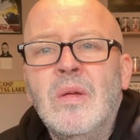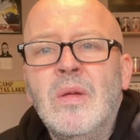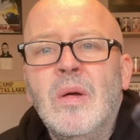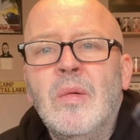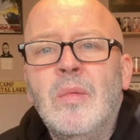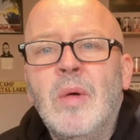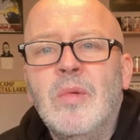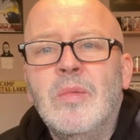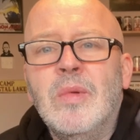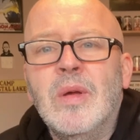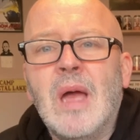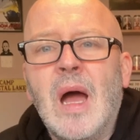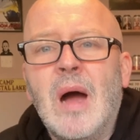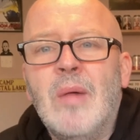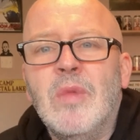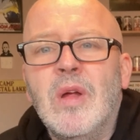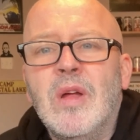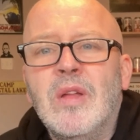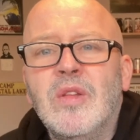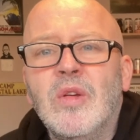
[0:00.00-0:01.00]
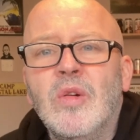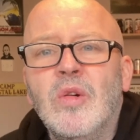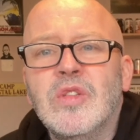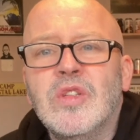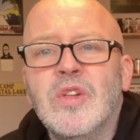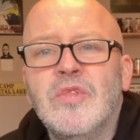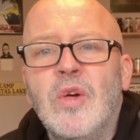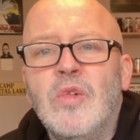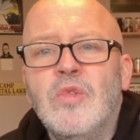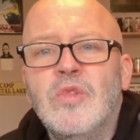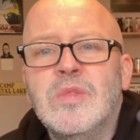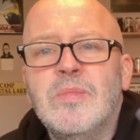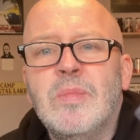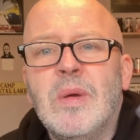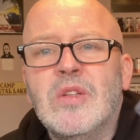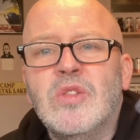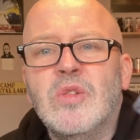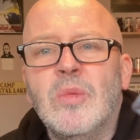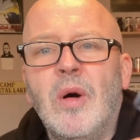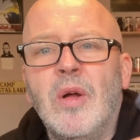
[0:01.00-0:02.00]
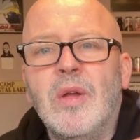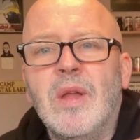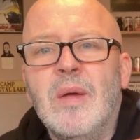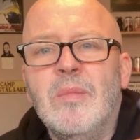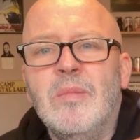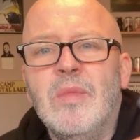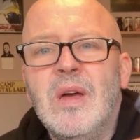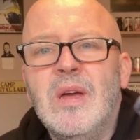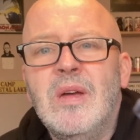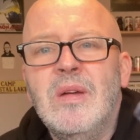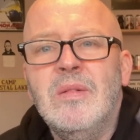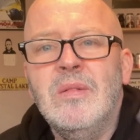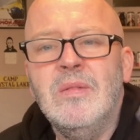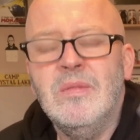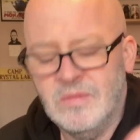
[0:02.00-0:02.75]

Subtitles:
I'm hoping the camera, the autofocus, picks up on him there.